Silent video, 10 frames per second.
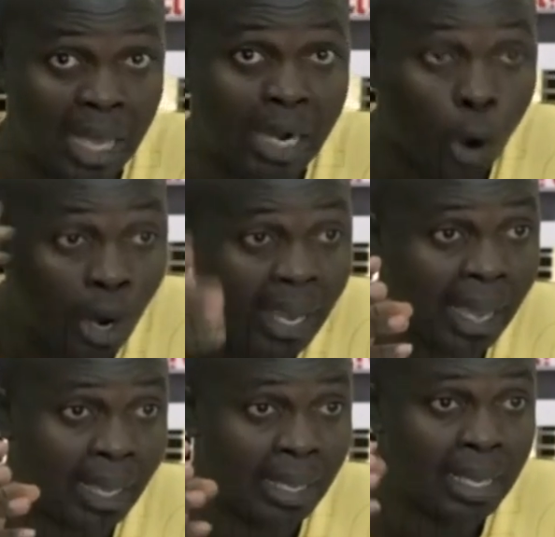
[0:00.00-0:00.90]
and hunger
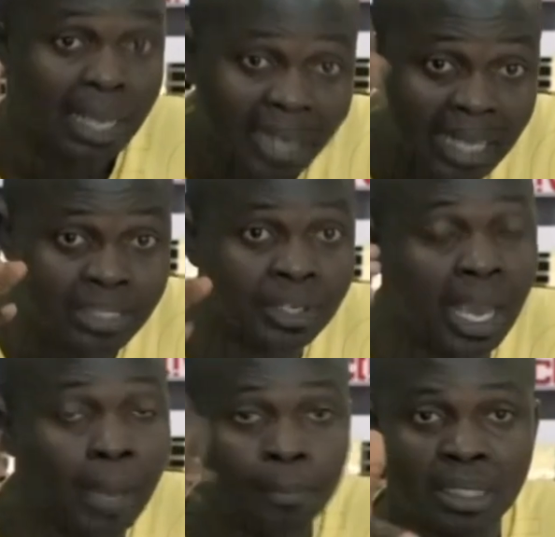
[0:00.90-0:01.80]
in
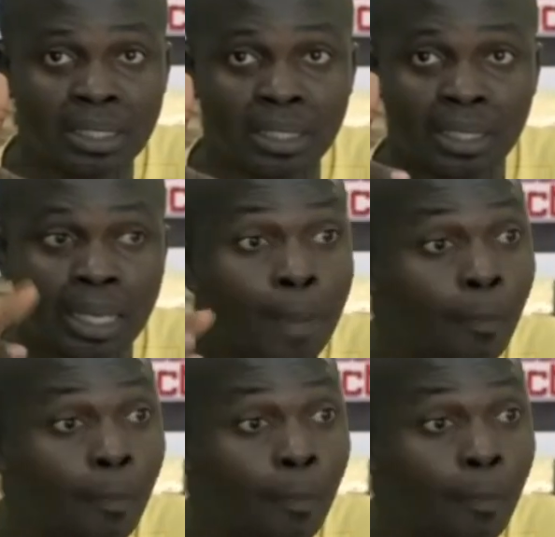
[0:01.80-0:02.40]
Nigeria presently.